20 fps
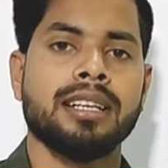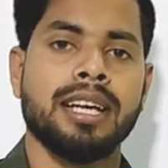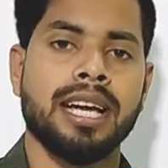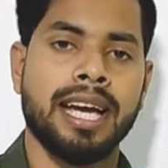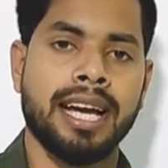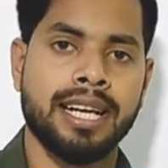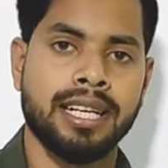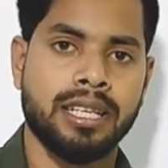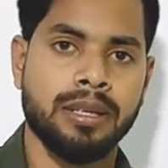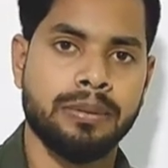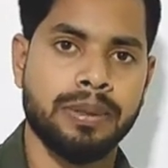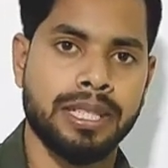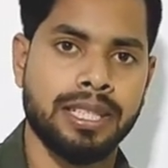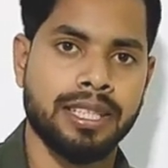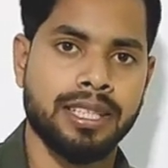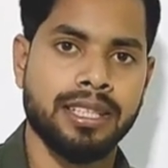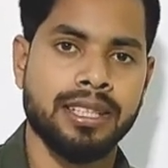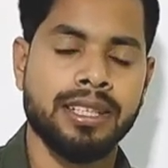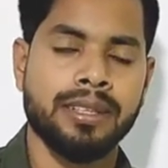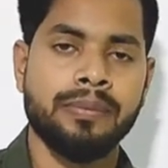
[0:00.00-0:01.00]

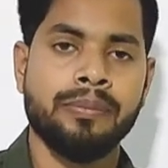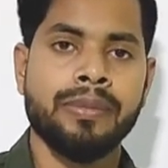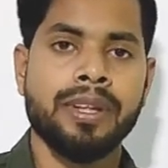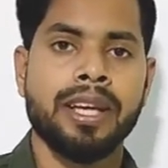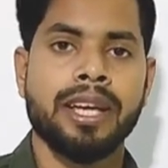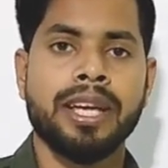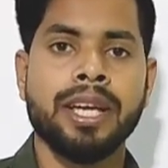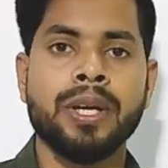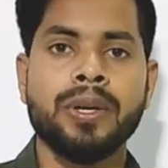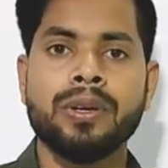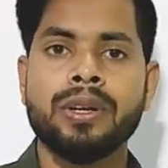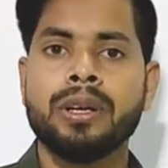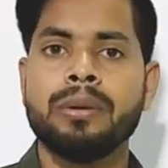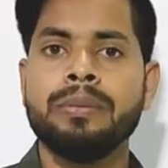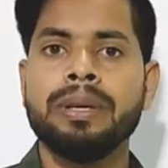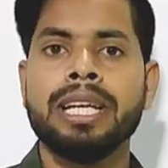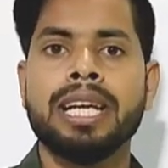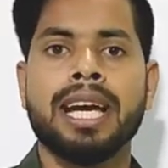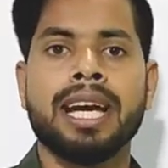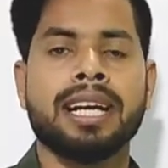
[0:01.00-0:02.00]
activity.
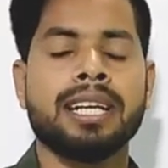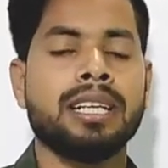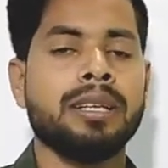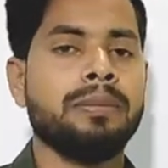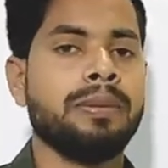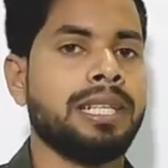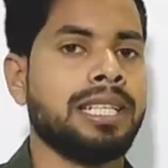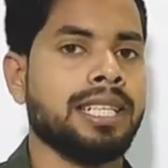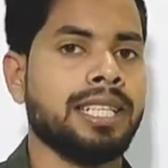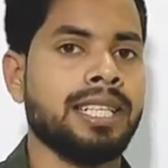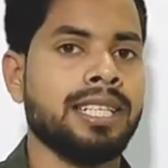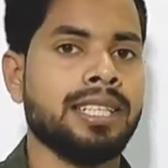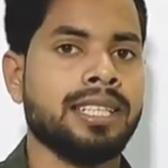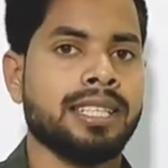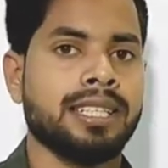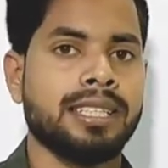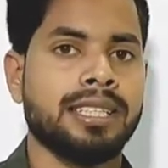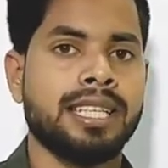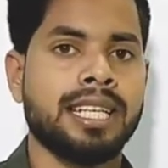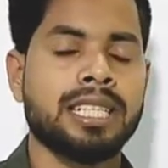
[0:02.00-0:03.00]
Economic activity,
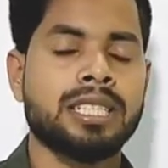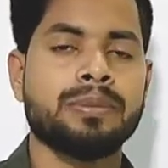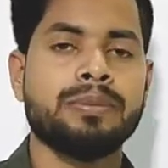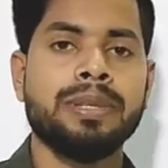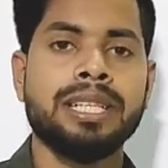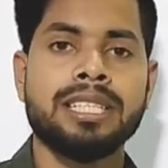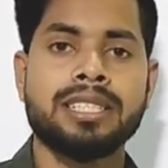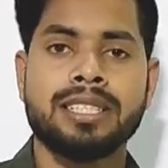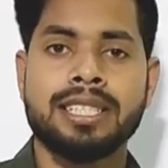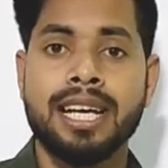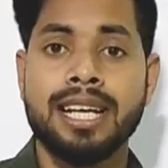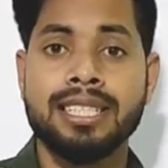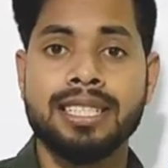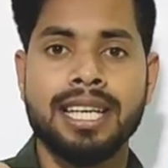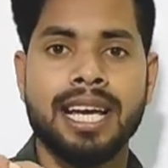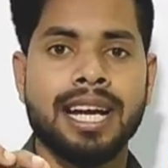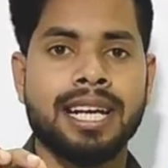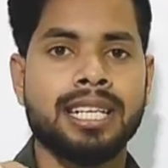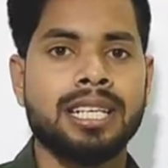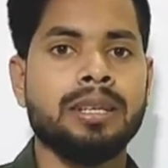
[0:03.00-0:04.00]
that means such
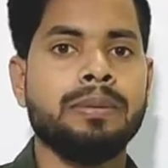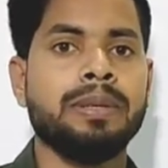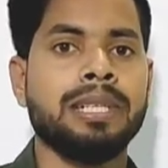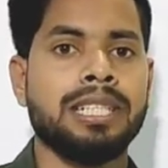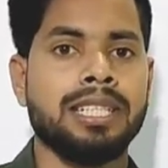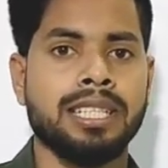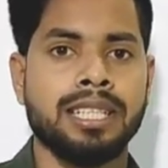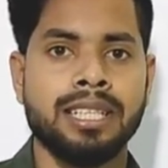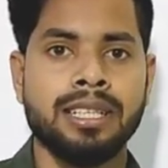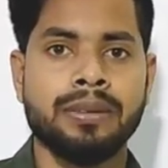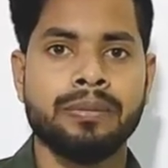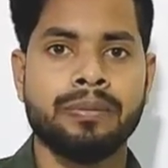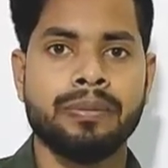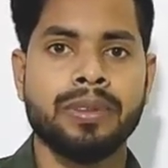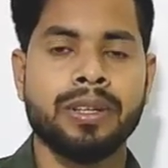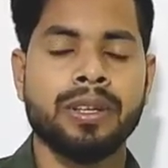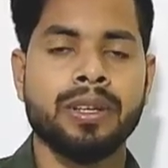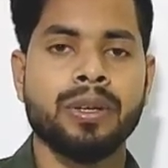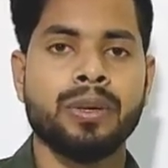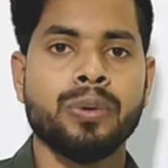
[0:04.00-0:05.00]
activity
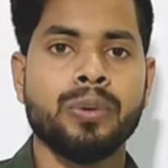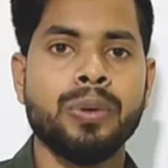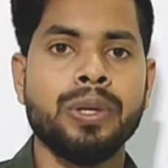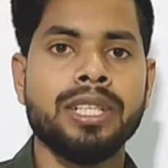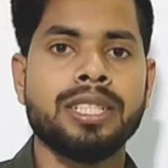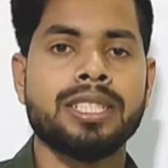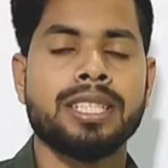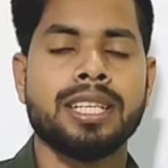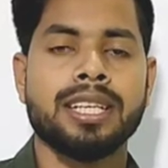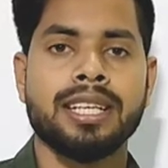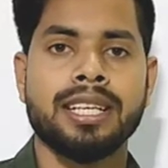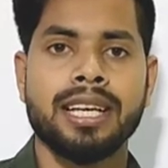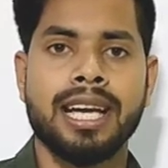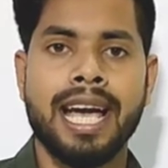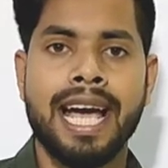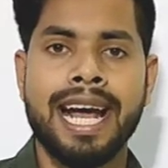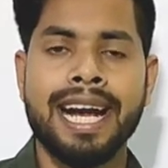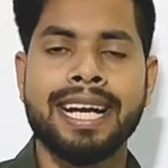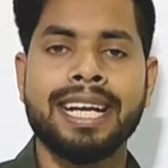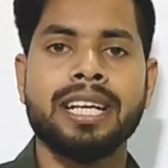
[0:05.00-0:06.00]
which
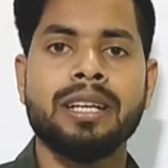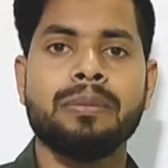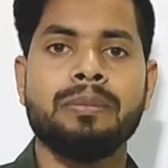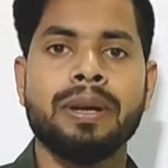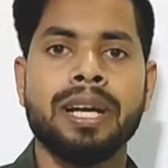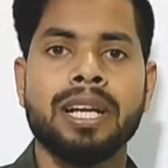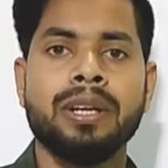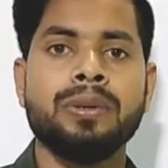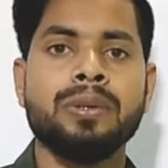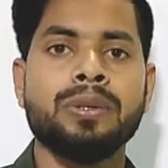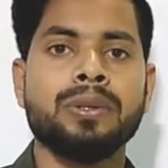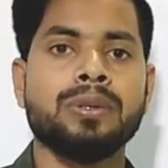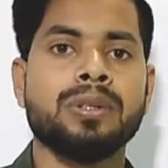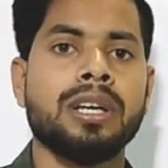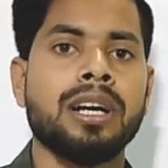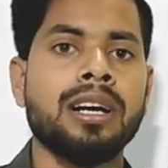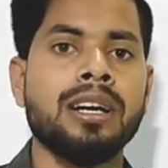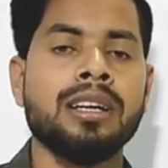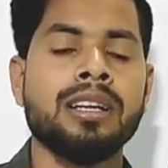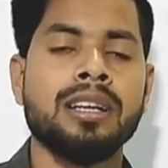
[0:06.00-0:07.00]
added value to
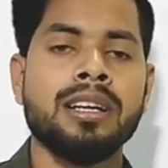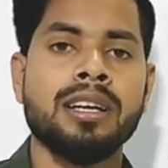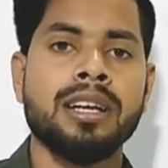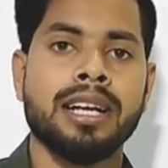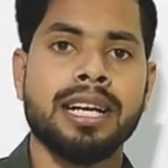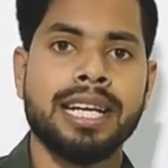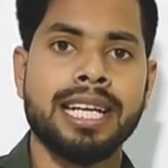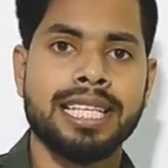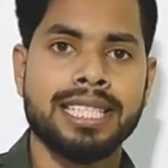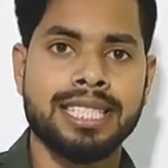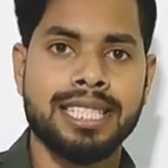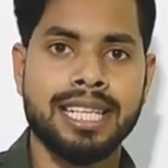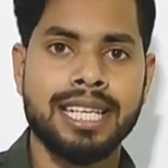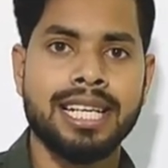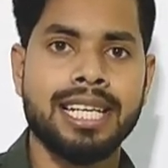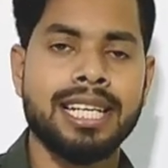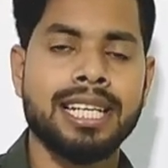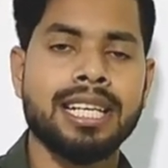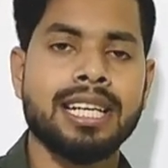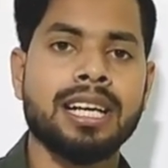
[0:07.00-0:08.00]
the
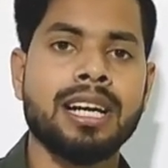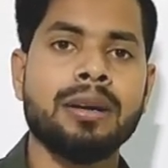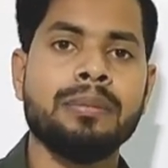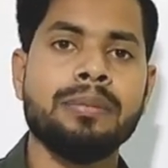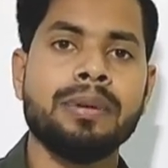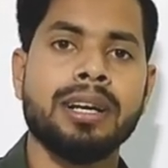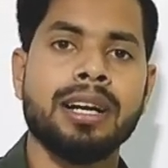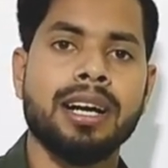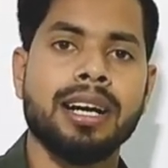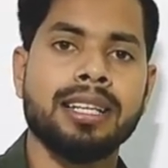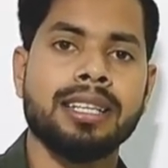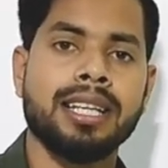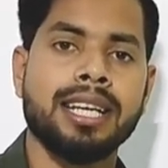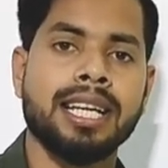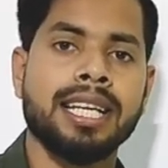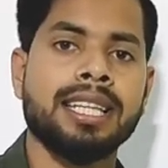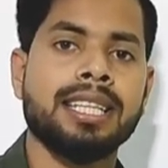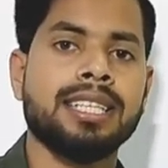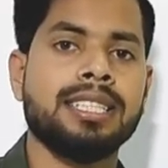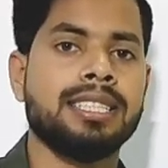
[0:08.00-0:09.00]
national income either
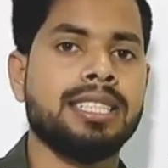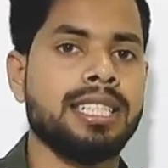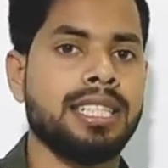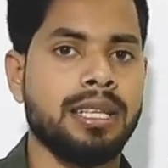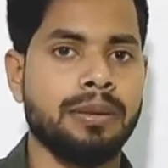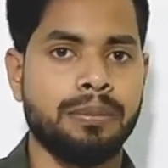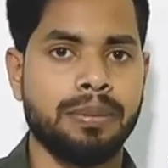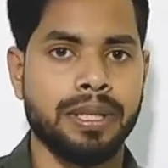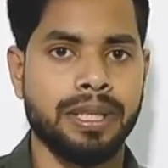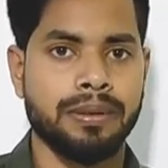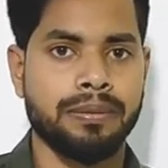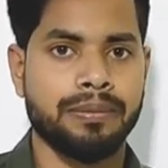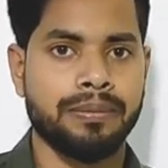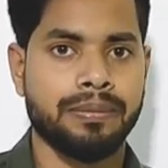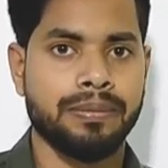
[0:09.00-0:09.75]
in the GDP.